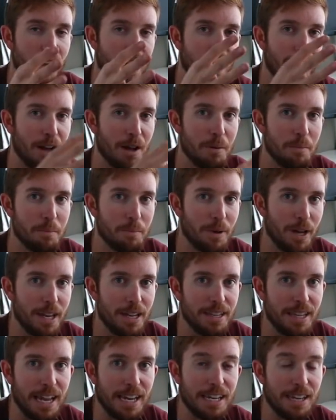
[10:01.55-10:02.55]
uh,
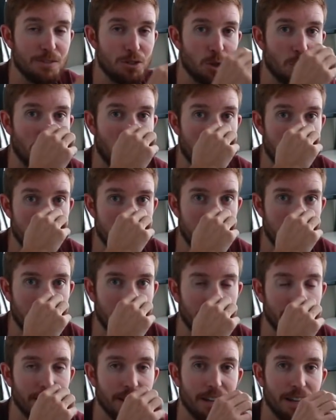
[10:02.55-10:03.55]
but that gives you an
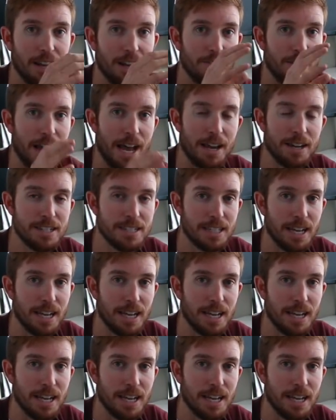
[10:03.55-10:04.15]
idea of how to